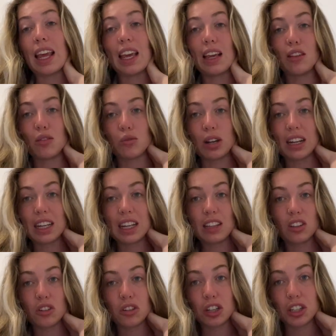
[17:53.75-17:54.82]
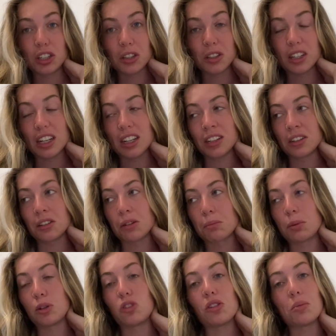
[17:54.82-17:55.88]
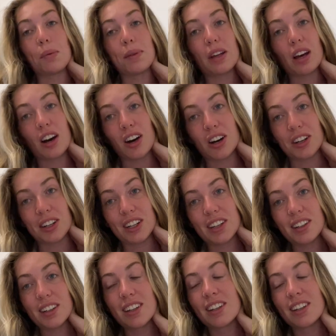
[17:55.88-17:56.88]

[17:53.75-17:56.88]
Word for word: he's ready to go and push him a bit harder.